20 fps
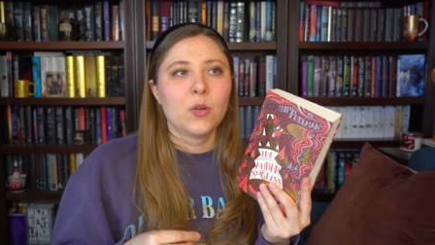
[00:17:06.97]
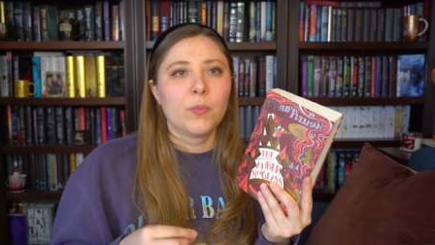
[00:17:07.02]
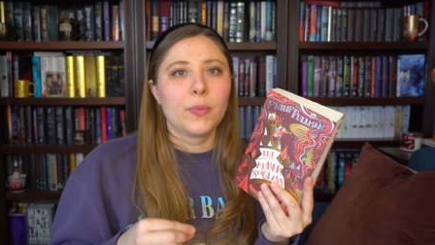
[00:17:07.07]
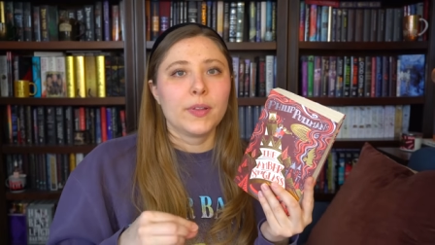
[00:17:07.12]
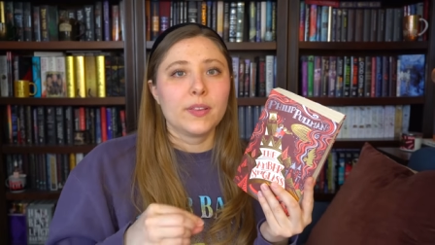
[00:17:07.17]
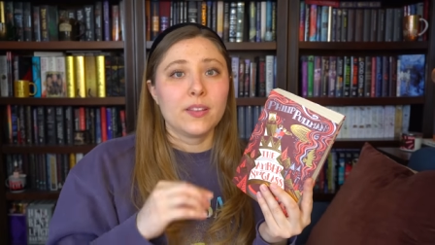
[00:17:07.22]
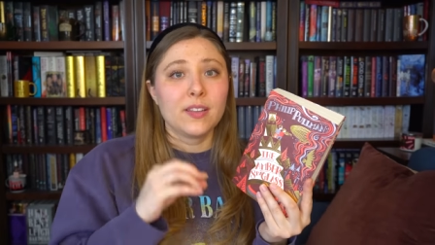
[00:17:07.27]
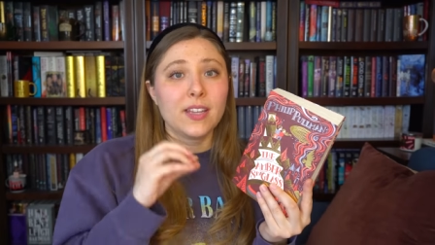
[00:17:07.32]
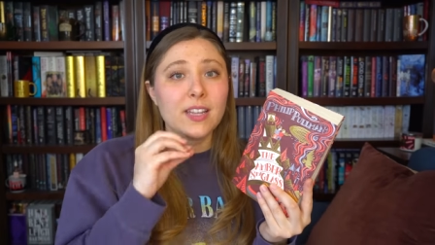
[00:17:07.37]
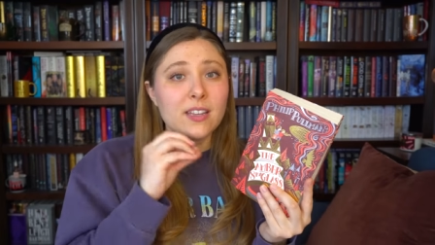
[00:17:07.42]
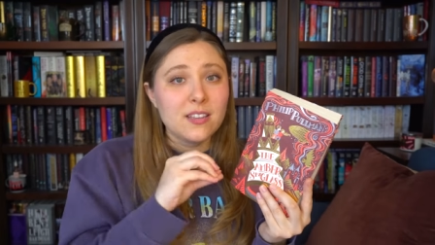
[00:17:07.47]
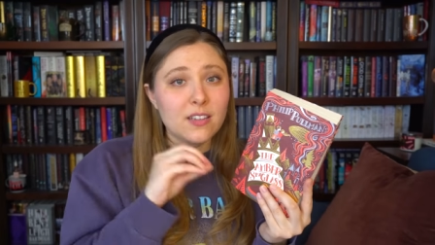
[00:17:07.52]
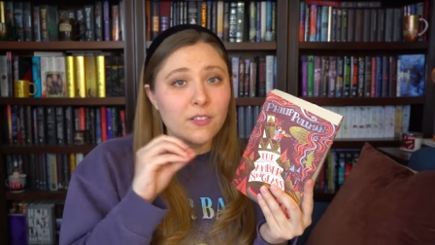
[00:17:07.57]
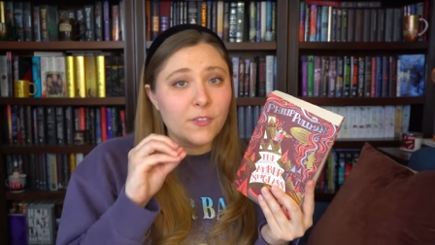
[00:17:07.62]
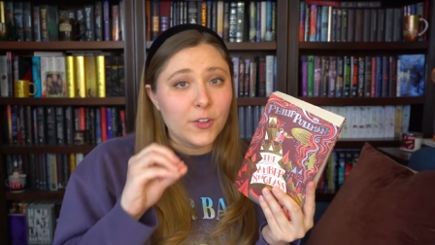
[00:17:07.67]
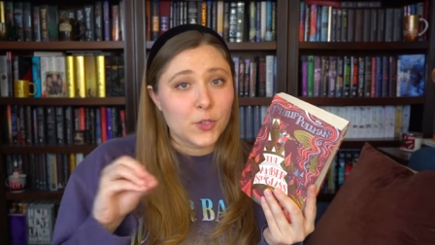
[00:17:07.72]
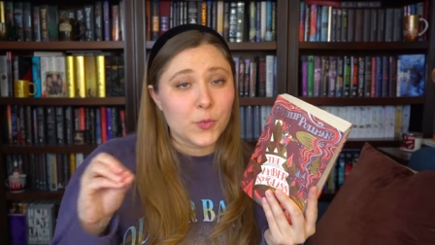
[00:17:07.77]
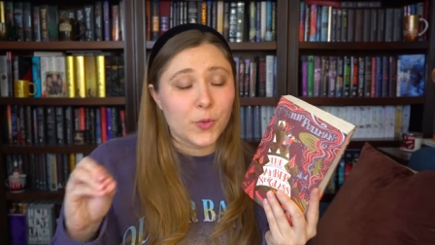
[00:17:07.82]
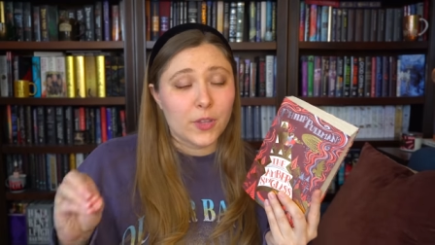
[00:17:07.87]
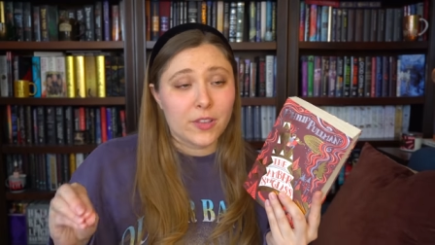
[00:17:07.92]
But
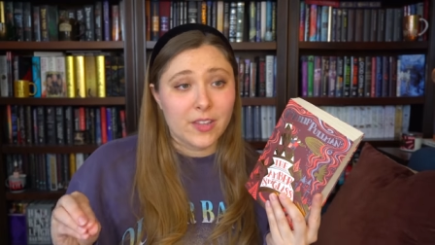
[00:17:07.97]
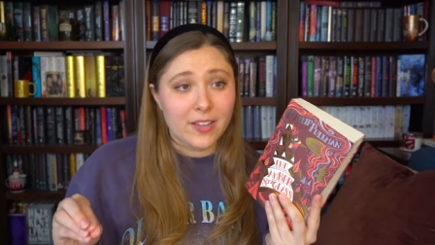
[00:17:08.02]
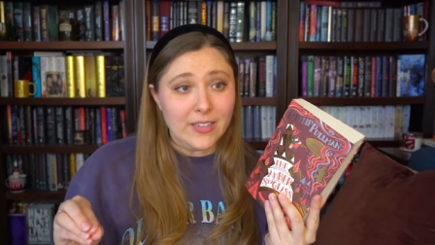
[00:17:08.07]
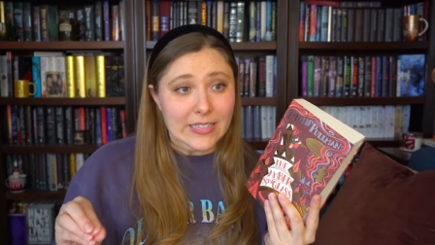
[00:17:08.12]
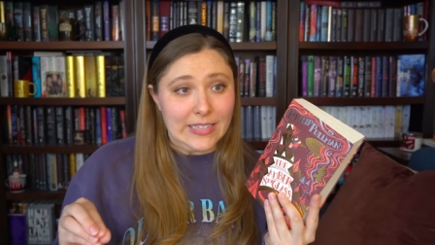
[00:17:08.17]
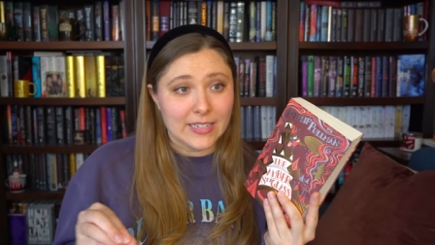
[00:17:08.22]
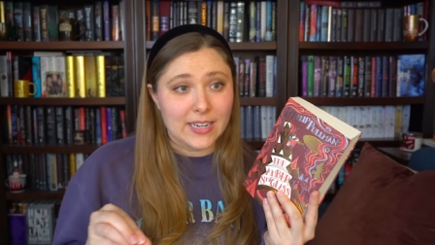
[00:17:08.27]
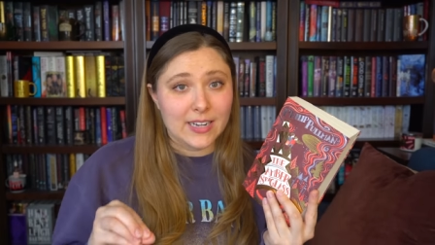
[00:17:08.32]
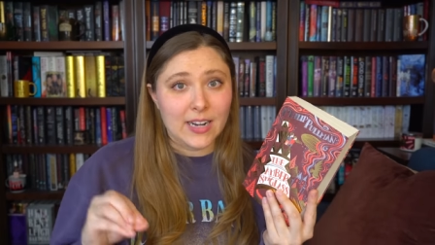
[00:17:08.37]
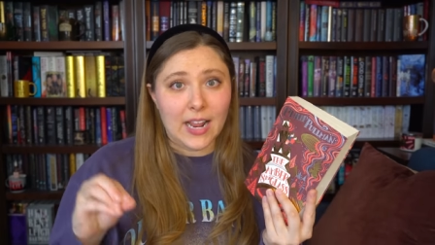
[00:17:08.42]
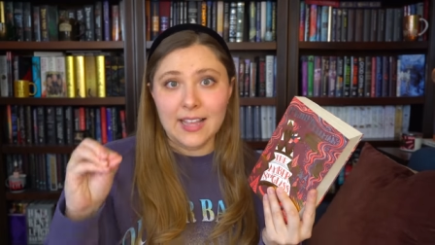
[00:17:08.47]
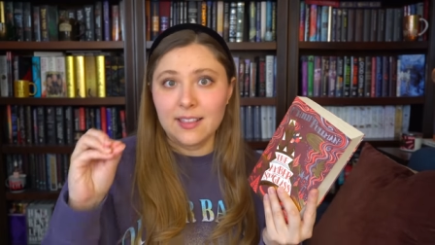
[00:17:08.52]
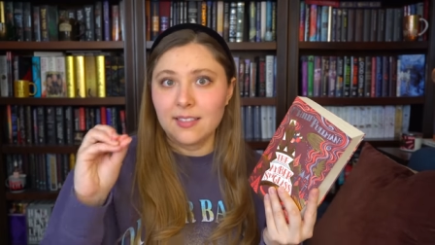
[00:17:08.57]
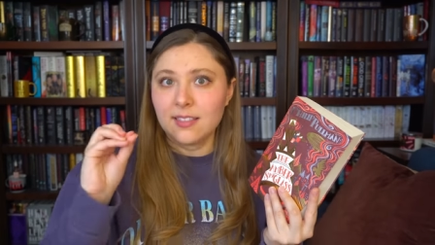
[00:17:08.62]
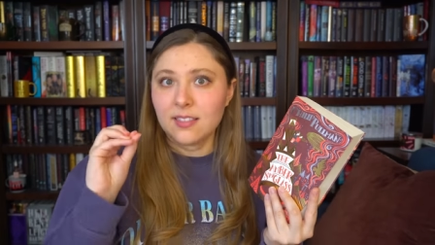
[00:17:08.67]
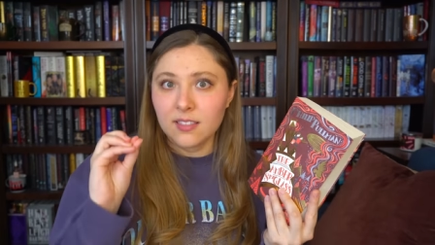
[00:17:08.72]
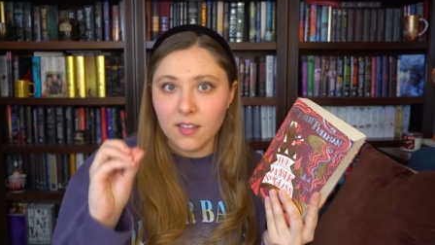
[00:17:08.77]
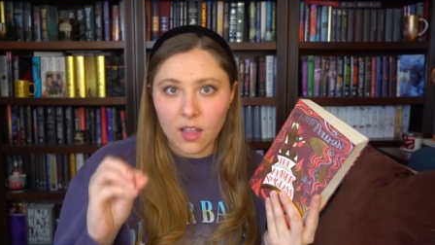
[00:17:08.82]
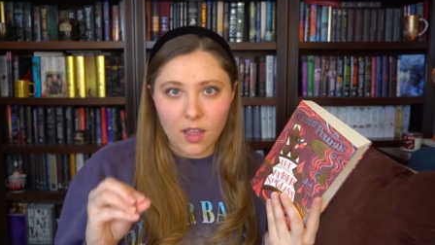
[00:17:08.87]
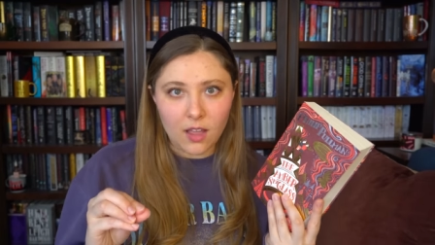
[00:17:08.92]
individual things in it, I
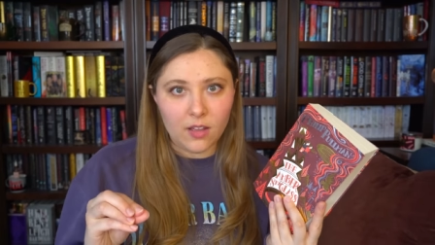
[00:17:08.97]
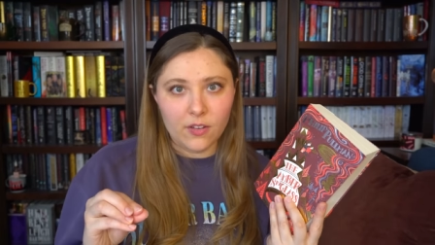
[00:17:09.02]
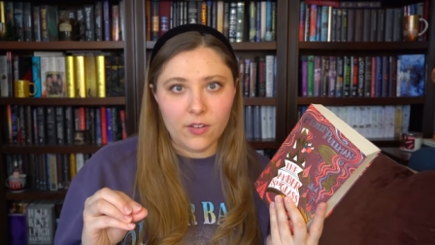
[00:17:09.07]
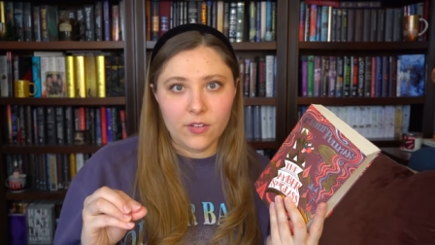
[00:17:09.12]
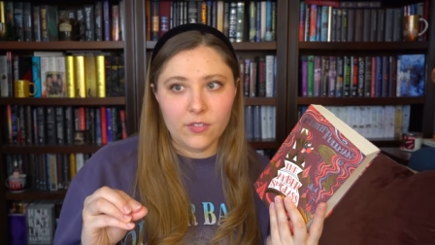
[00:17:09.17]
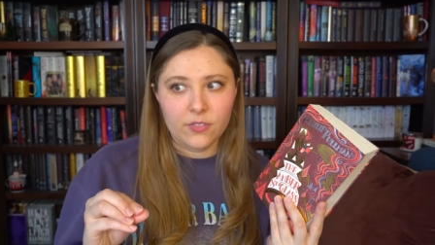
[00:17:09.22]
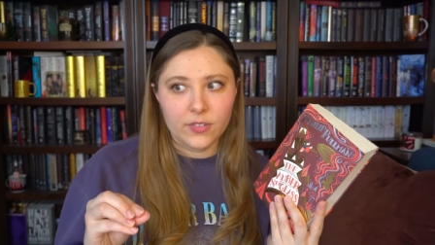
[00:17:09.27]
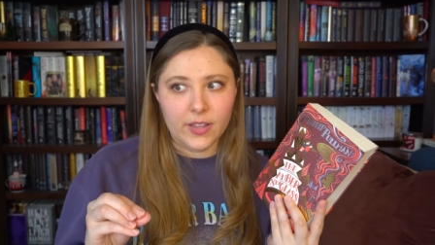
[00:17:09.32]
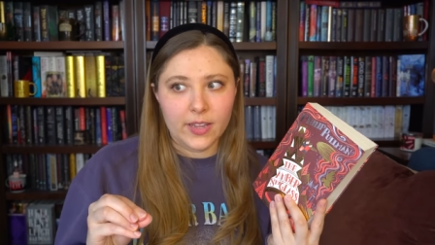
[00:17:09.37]
love.